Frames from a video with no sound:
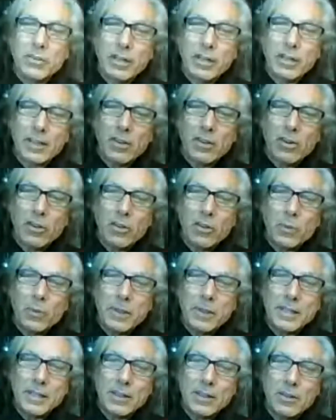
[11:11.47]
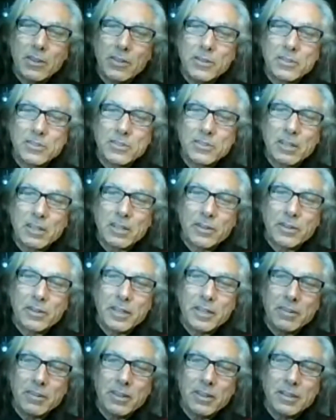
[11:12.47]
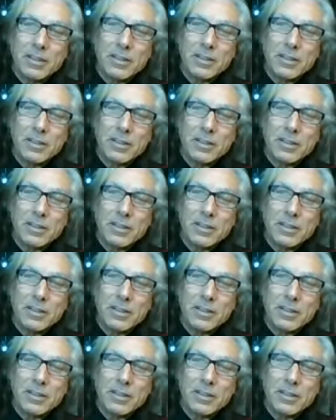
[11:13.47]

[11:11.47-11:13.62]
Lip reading: like all the way down all this stuff right here, right?